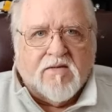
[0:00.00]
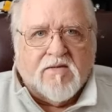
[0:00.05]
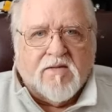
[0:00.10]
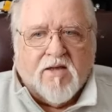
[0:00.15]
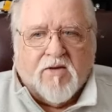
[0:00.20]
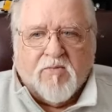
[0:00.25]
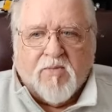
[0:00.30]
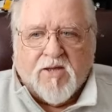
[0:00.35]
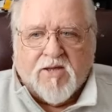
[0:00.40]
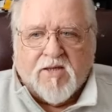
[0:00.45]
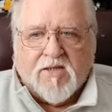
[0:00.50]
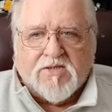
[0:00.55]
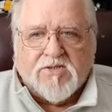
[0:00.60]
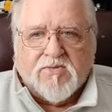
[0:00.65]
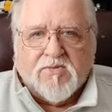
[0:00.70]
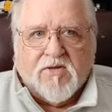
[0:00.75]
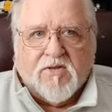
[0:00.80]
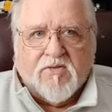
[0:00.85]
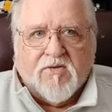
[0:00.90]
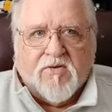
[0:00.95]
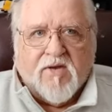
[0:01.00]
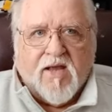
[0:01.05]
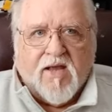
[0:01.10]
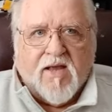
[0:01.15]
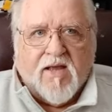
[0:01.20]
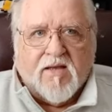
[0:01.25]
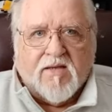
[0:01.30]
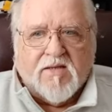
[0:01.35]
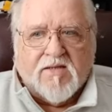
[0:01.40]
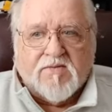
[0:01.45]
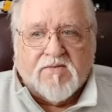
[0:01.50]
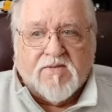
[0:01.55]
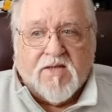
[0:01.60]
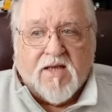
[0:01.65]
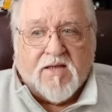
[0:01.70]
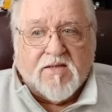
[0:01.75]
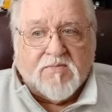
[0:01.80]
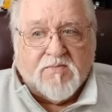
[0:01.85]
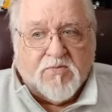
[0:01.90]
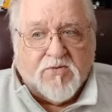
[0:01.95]
Everybody gets one in their hand. It
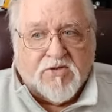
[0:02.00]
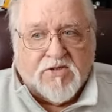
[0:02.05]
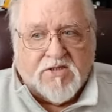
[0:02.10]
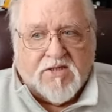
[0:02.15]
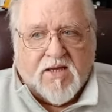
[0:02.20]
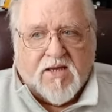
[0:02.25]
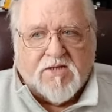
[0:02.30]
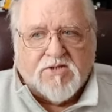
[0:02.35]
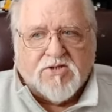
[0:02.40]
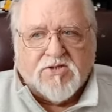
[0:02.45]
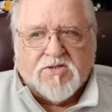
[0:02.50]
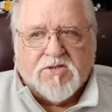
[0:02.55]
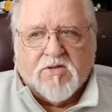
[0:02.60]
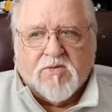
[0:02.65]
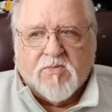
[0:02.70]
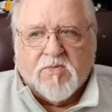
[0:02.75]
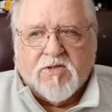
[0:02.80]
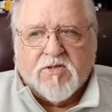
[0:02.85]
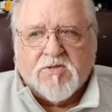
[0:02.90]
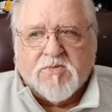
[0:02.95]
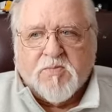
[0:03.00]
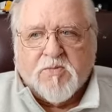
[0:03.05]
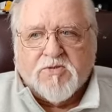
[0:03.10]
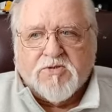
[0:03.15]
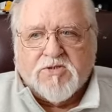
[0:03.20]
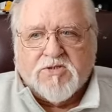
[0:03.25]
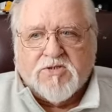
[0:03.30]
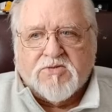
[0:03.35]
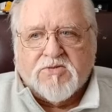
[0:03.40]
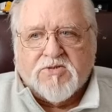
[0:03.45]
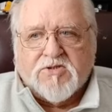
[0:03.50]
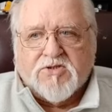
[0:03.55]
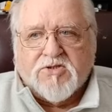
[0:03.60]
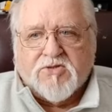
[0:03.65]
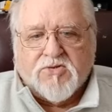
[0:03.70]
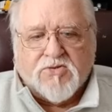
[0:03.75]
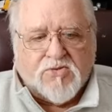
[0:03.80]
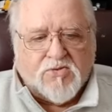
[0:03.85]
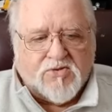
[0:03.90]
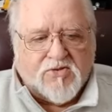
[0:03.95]
got pretty dangerous, though, because pretty soon the
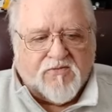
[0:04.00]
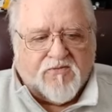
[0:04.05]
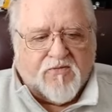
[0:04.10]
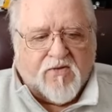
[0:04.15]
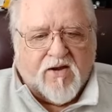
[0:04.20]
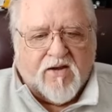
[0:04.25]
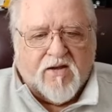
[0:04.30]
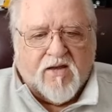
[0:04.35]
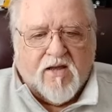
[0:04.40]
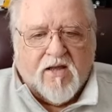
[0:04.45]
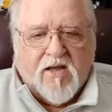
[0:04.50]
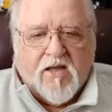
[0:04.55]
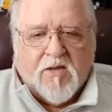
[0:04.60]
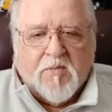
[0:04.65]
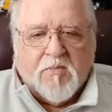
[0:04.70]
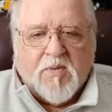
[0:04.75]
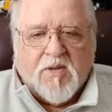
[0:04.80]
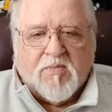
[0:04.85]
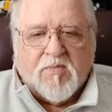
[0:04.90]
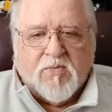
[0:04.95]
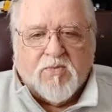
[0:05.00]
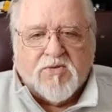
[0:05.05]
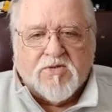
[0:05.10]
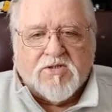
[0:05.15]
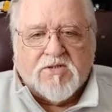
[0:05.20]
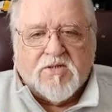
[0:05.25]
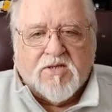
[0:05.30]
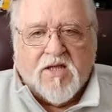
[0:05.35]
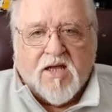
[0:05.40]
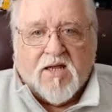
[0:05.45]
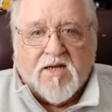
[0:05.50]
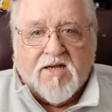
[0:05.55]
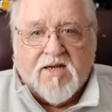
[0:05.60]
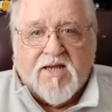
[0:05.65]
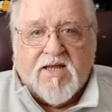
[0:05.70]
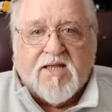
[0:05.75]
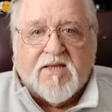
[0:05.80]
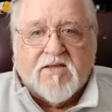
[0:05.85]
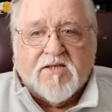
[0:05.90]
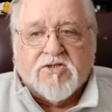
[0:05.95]
church was afraid people would not
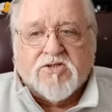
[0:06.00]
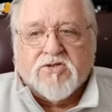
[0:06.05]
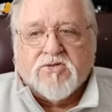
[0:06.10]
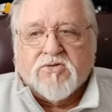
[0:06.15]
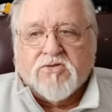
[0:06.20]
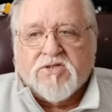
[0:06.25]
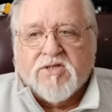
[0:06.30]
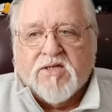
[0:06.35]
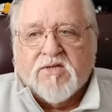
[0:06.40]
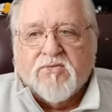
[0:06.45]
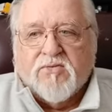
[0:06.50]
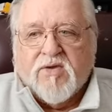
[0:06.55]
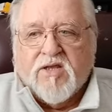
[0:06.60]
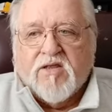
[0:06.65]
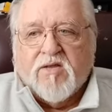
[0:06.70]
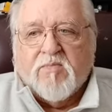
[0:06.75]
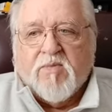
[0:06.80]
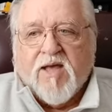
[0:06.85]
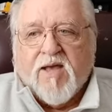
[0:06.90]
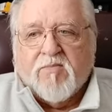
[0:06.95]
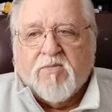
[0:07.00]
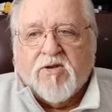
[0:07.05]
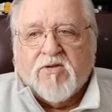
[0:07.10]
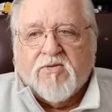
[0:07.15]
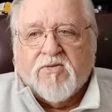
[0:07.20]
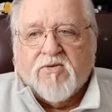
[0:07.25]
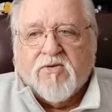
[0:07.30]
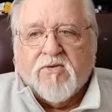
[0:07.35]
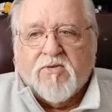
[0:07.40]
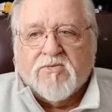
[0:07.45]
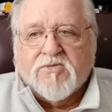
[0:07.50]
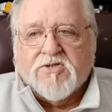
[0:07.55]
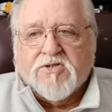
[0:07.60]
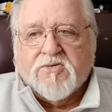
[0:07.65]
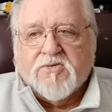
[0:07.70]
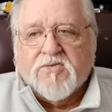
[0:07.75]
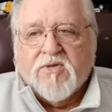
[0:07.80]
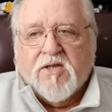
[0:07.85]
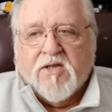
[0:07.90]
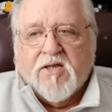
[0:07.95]
need the church. They'd read the Bible on their own.
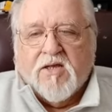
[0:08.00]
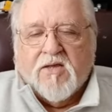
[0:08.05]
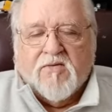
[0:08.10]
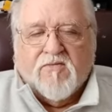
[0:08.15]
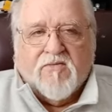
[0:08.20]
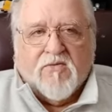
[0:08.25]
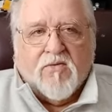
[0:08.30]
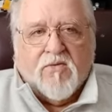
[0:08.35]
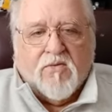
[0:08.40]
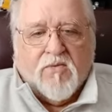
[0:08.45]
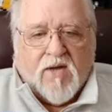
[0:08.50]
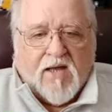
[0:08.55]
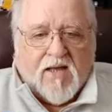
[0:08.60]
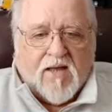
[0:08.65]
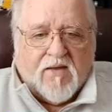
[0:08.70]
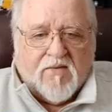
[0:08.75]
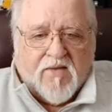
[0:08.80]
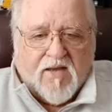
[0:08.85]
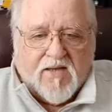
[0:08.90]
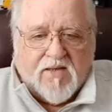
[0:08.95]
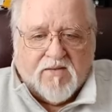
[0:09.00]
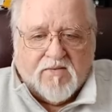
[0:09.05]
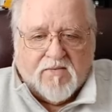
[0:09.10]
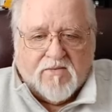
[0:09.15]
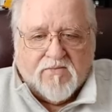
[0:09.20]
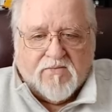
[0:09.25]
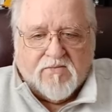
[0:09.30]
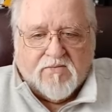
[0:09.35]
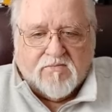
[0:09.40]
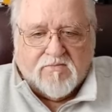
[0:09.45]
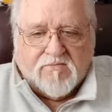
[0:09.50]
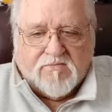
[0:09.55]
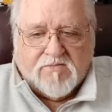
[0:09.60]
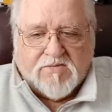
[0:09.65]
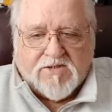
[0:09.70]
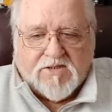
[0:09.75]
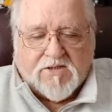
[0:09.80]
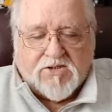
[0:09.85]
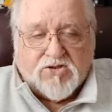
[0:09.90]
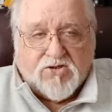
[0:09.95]
So for a while, they
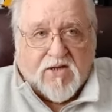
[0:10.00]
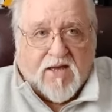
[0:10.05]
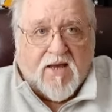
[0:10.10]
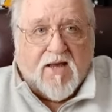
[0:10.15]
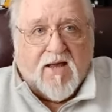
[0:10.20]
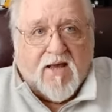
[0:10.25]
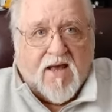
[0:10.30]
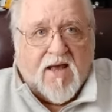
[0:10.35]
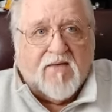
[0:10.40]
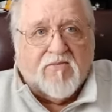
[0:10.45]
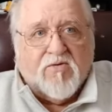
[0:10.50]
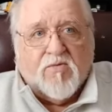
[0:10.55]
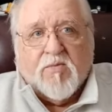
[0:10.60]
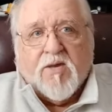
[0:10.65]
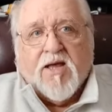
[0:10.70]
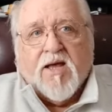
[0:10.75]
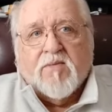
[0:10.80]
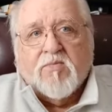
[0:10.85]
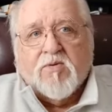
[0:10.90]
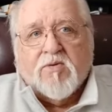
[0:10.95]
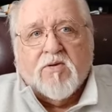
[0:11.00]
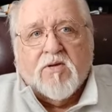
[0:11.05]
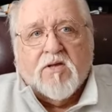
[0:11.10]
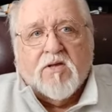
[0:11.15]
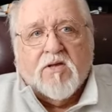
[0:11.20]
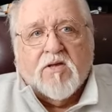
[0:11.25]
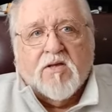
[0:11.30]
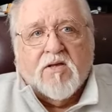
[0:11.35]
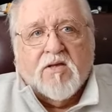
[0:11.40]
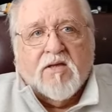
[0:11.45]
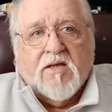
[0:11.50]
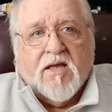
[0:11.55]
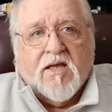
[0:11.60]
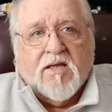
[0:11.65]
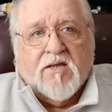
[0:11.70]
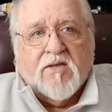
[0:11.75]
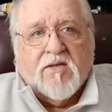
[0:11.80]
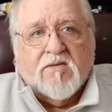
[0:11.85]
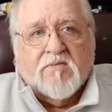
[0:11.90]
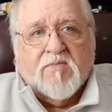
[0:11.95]
said you can't have a Bible.
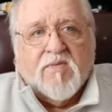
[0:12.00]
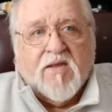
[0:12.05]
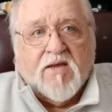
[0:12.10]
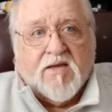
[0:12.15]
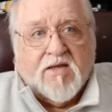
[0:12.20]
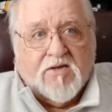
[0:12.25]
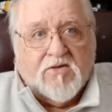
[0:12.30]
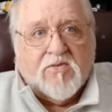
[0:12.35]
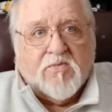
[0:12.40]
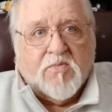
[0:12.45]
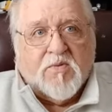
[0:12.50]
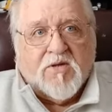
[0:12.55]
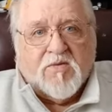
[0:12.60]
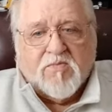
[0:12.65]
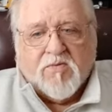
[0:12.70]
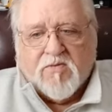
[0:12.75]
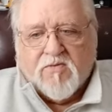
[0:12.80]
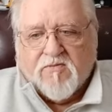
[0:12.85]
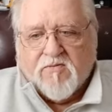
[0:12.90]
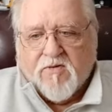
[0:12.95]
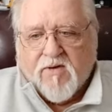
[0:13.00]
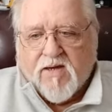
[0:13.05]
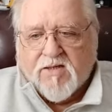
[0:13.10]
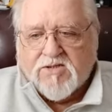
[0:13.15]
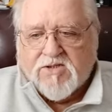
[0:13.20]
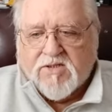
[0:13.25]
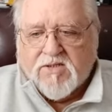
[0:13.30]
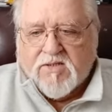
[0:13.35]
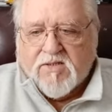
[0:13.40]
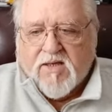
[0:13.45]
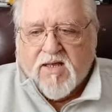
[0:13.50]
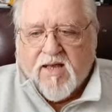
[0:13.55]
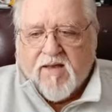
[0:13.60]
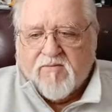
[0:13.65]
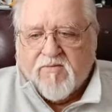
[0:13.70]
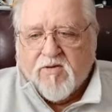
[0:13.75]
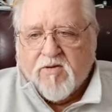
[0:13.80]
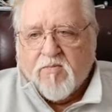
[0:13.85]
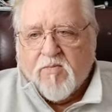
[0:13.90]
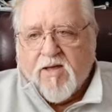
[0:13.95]
And they killed people for actually
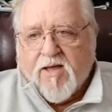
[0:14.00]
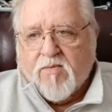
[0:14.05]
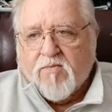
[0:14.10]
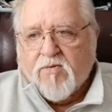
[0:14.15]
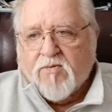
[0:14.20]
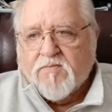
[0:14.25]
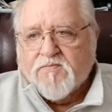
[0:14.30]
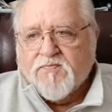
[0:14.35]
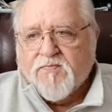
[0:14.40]
having a Bible.